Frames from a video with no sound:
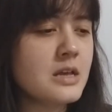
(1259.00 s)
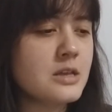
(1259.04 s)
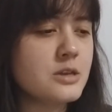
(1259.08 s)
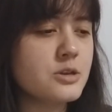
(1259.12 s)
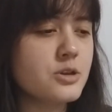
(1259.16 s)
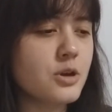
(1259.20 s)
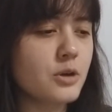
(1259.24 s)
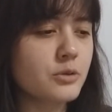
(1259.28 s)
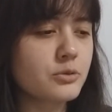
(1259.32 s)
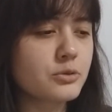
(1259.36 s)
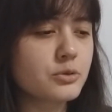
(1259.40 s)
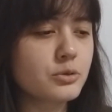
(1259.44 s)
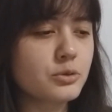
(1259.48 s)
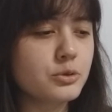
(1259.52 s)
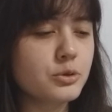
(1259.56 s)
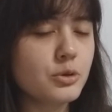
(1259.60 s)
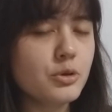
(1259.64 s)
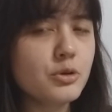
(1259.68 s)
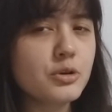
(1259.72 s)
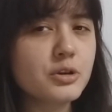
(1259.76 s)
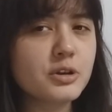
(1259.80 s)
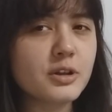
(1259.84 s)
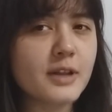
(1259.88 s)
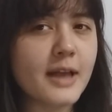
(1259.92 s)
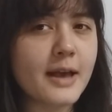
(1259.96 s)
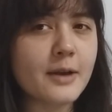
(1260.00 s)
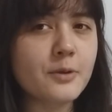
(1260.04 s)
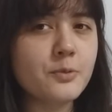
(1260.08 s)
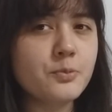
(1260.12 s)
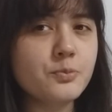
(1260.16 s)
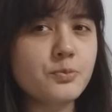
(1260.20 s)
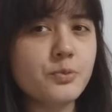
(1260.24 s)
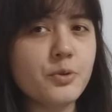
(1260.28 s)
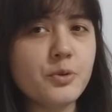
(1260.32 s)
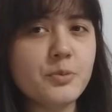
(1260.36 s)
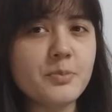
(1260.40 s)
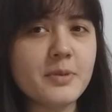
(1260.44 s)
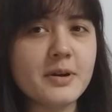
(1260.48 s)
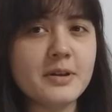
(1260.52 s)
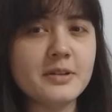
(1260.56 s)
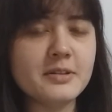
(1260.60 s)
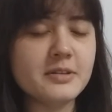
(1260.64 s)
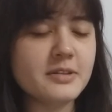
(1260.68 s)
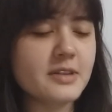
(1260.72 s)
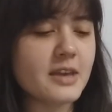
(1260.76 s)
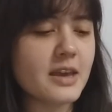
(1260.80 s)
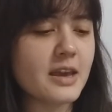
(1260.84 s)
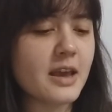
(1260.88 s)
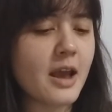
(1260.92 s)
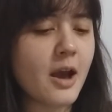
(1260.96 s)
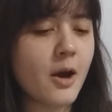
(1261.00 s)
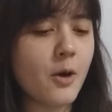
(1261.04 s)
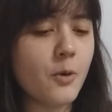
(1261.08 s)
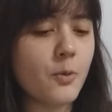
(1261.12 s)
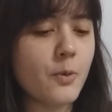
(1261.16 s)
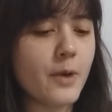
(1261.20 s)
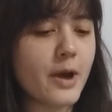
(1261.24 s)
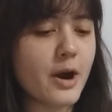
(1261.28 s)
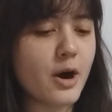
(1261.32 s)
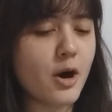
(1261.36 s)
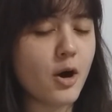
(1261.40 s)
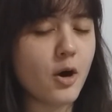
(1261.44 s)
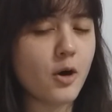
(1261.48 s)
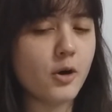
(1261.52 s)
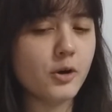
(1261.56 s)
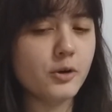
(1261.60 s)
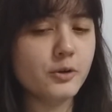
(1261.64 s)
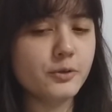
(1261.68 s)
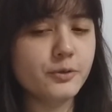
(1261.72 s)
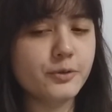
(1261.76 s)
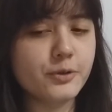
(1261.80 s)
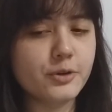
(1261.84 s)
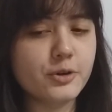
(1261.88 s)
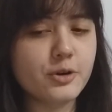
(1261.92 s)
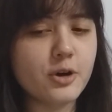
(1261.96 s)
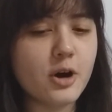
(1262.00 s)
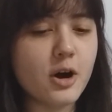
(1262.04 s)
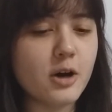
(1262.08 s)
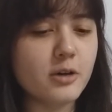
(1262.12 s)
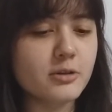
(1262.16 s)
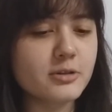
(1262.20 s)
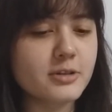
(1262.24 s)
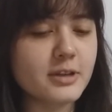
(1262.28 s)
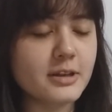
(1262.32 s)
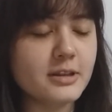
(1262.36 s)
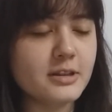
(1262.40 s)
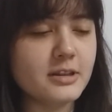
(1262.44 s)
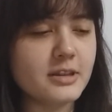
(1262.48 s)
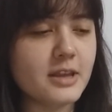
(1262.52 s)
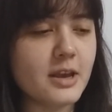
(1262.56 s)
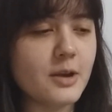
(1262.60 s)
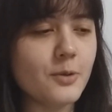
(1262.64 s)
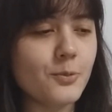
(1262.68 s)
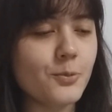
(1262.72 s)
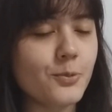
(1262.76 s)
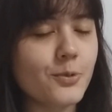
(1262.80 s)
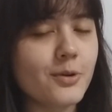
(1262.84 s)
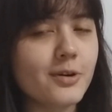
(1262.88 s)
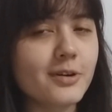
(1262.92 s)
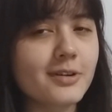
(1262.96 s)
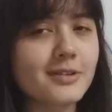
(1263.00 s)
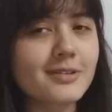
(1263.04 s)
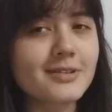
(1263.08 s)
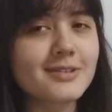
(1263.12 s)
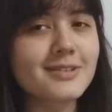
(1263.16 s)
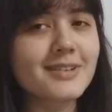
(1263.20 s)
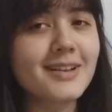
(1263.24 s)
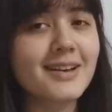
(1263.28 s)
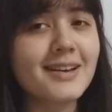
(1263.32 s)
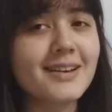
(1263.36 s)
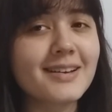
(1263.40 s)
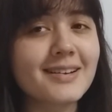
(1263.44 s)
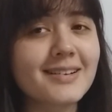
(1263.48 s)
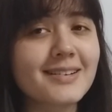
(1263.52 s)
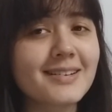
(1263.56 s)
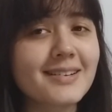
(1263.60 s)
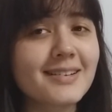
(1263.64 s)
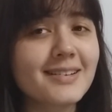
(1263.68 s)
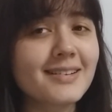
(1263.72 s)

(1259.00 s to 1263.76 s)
don't look like women. They wear overalls and they work. It's like...